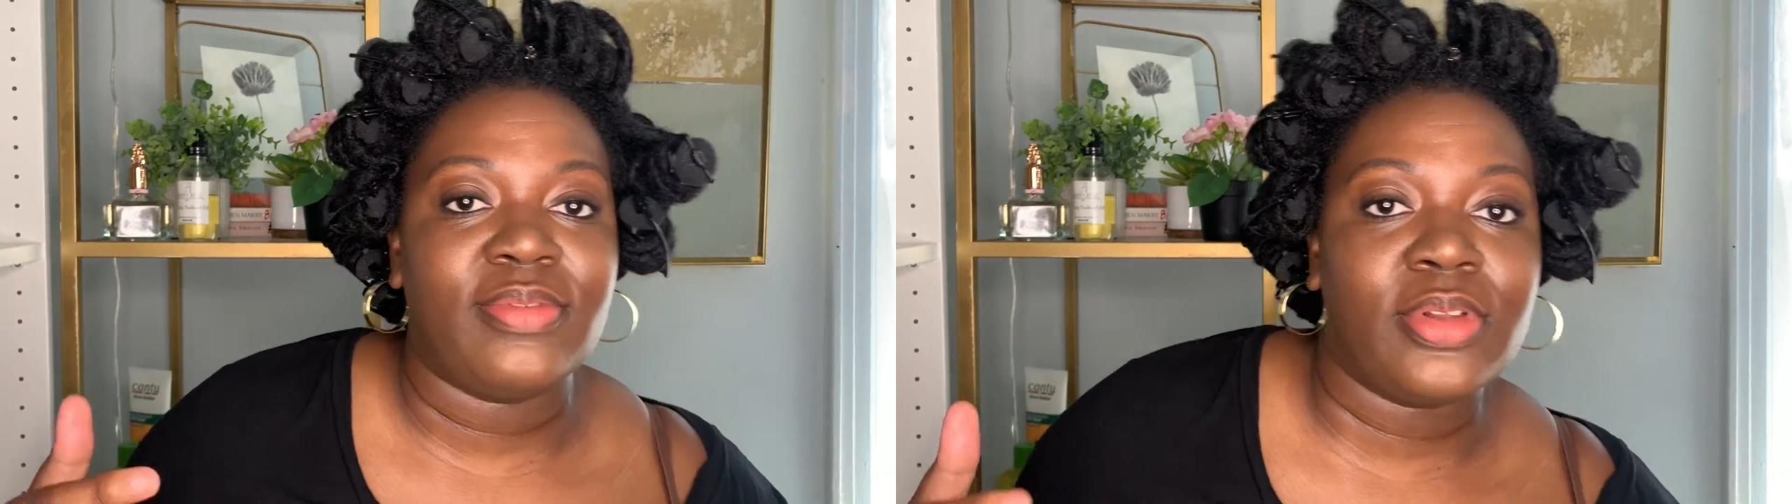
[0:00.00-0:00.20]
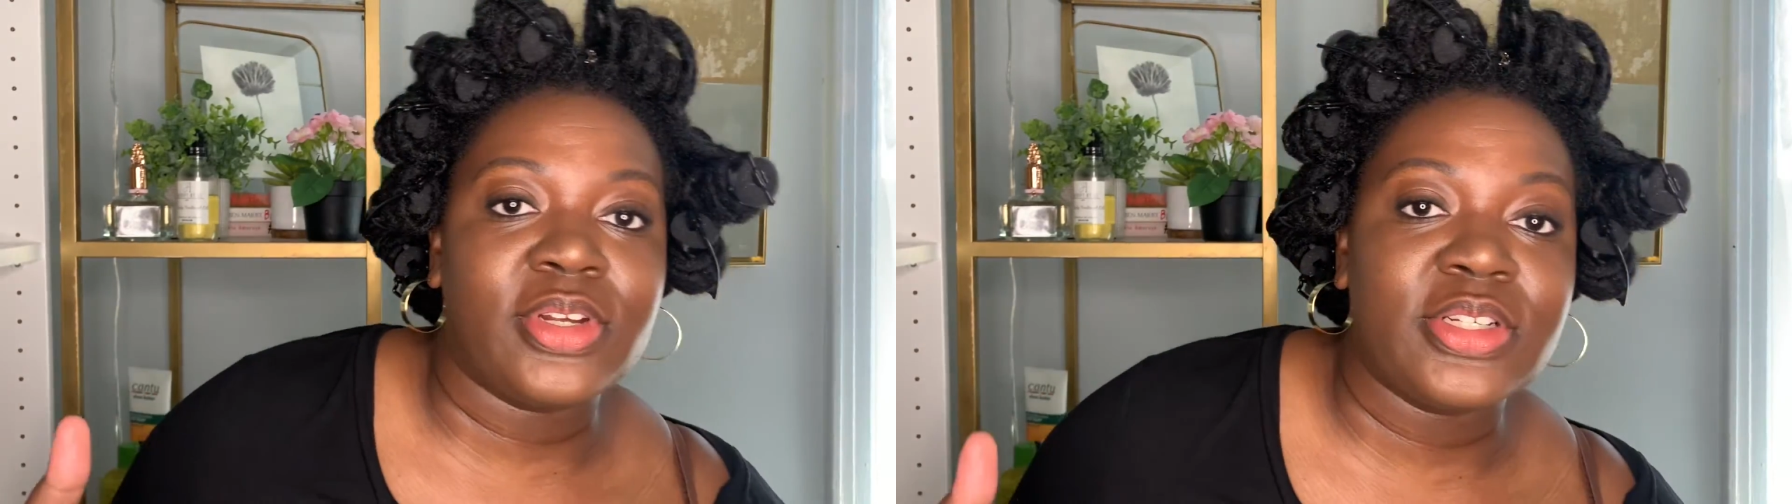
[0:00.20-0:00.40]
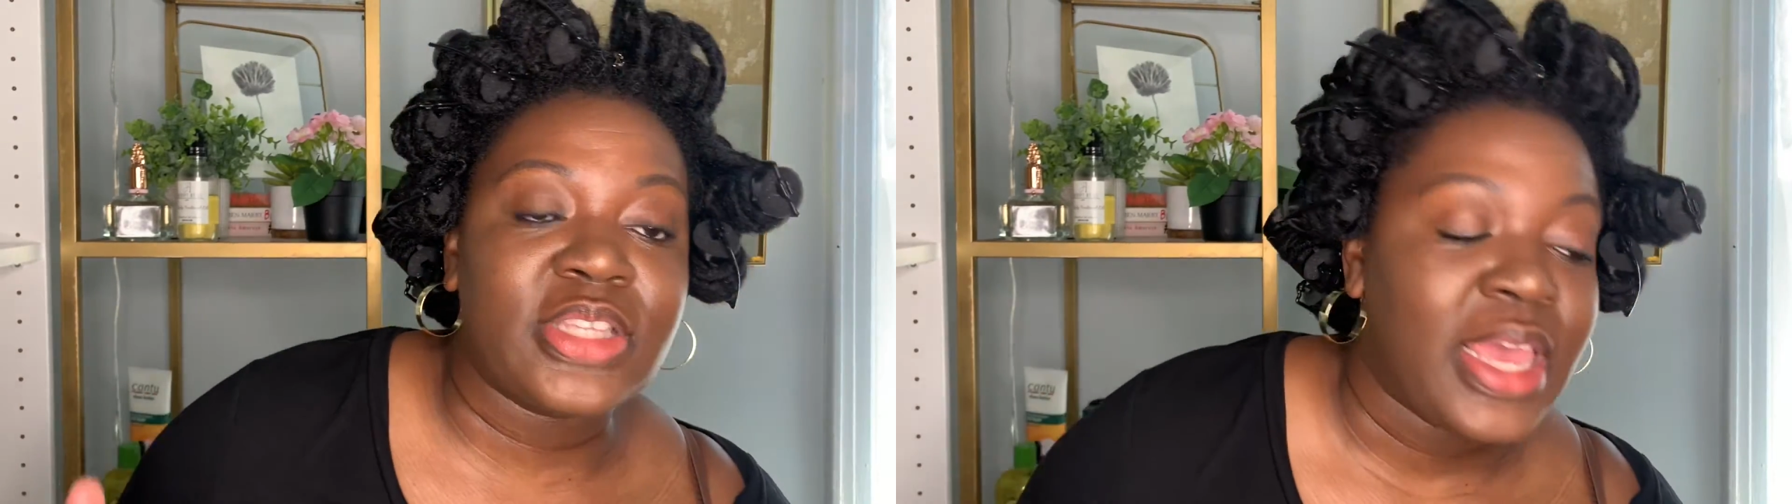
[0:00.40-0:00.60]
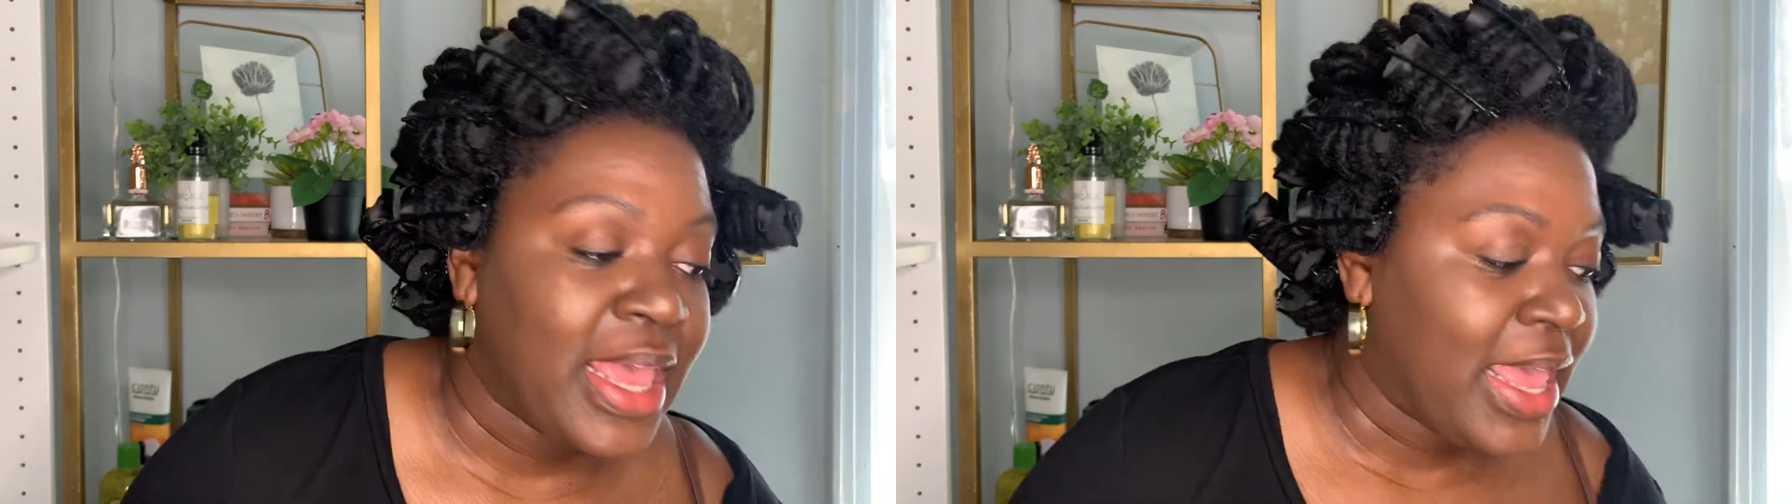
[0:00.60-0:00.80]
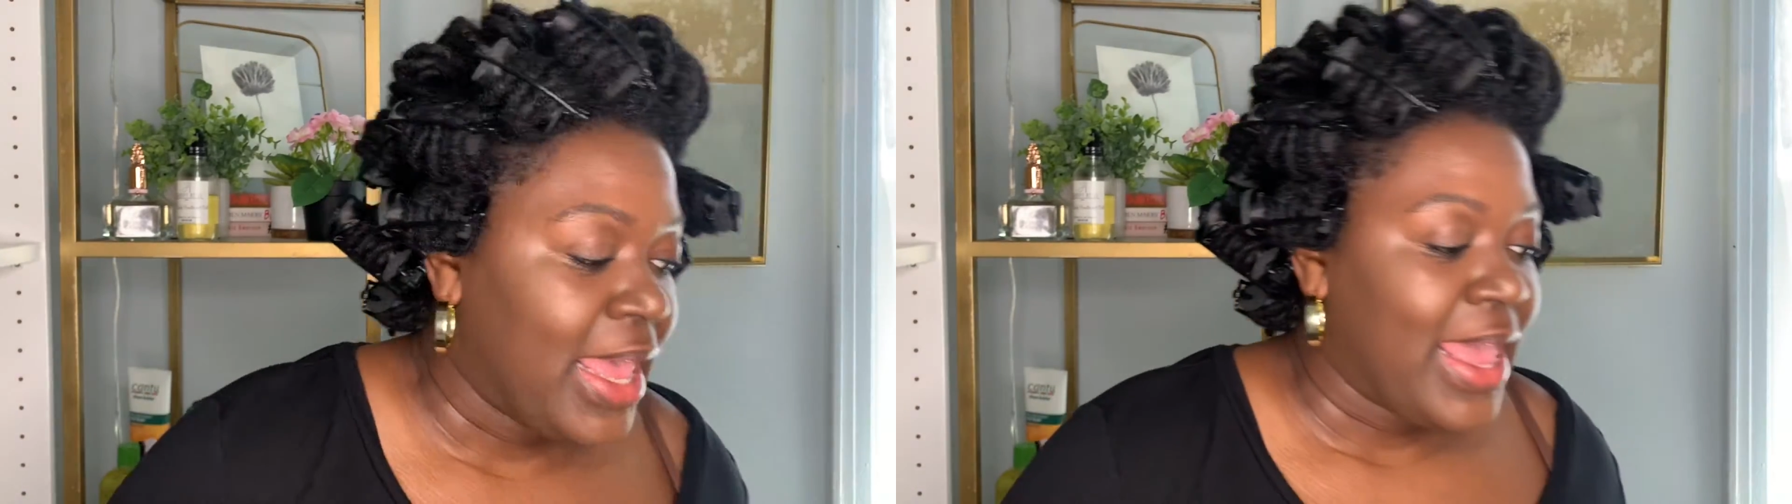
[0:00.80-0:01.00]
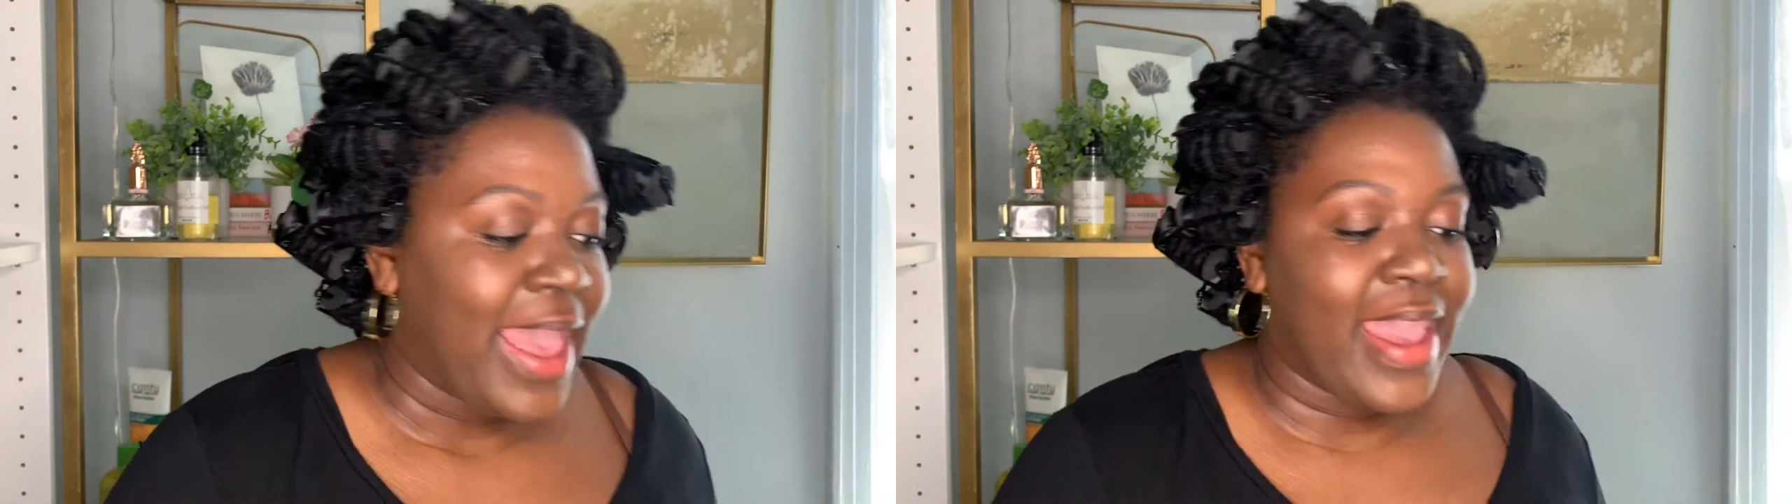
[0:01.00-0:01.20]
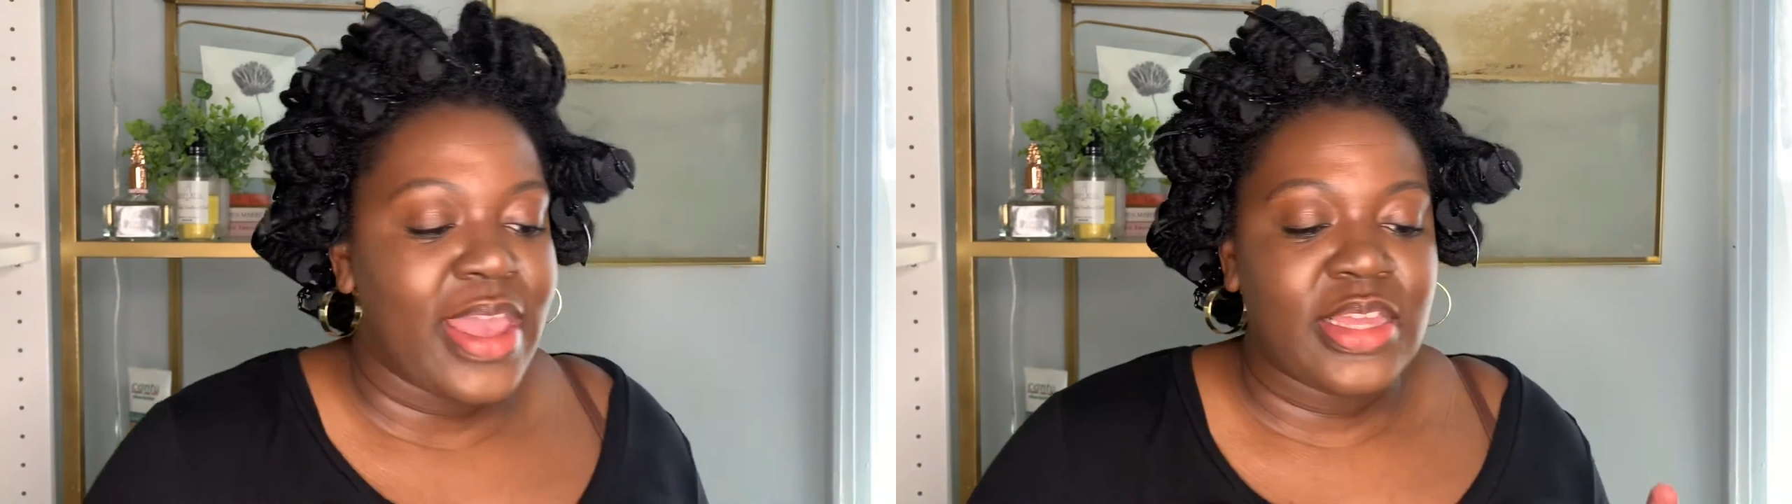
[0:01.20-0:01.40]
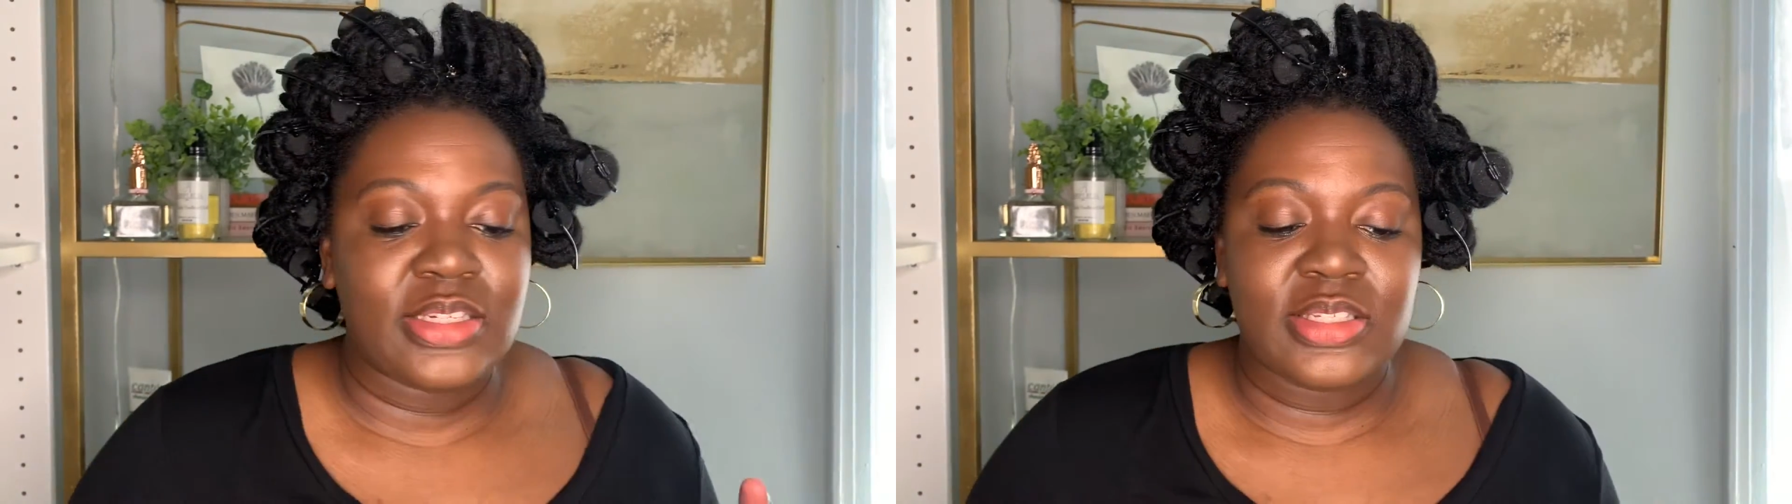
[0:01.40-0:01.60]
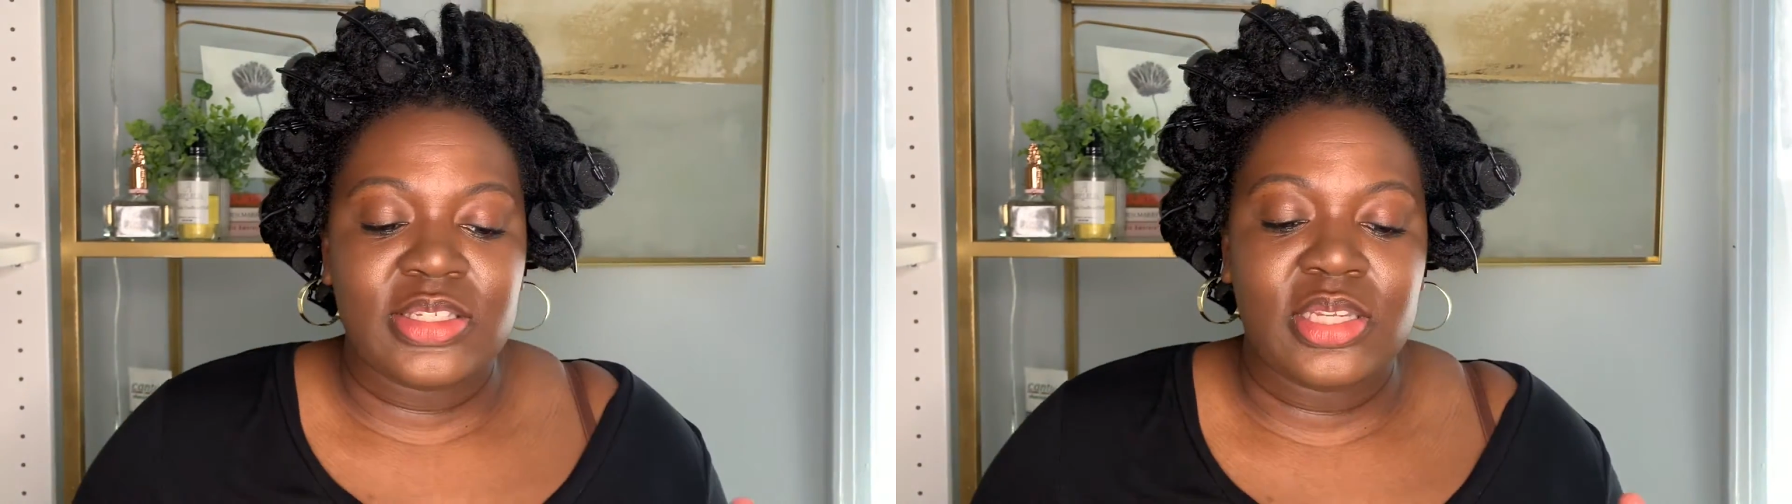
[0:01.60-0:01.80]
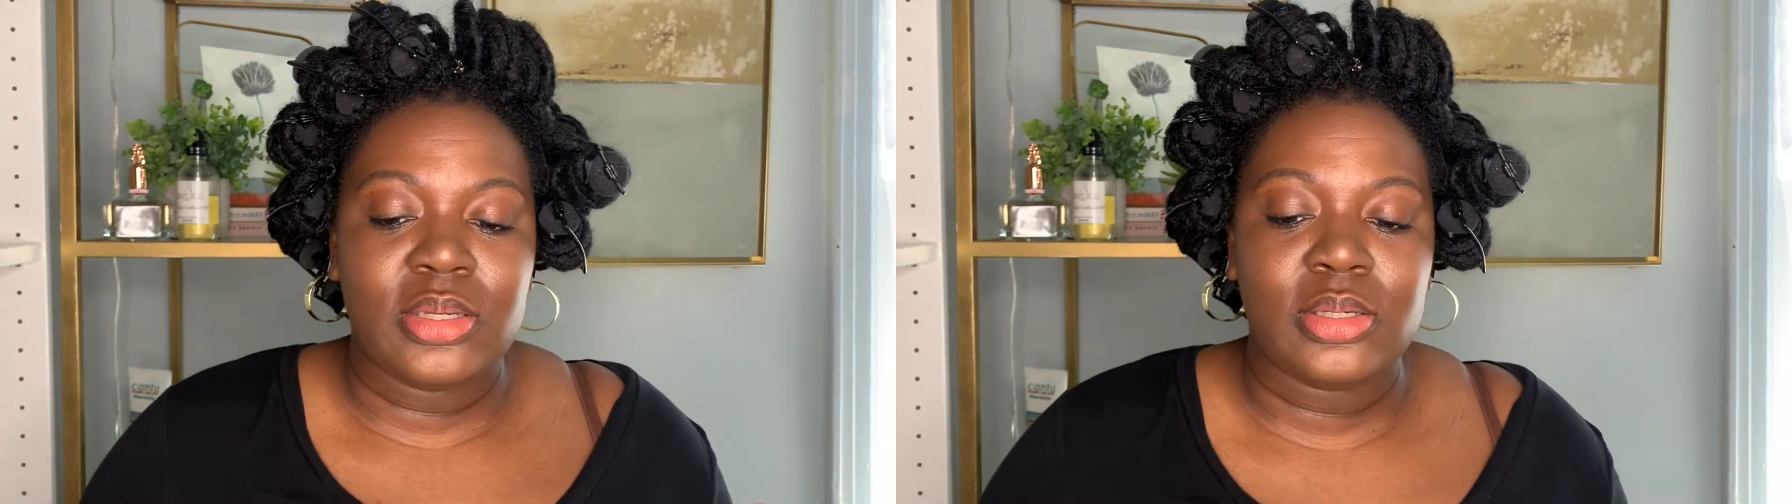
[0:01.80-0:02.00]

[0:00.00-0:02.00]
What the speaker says: rollers, and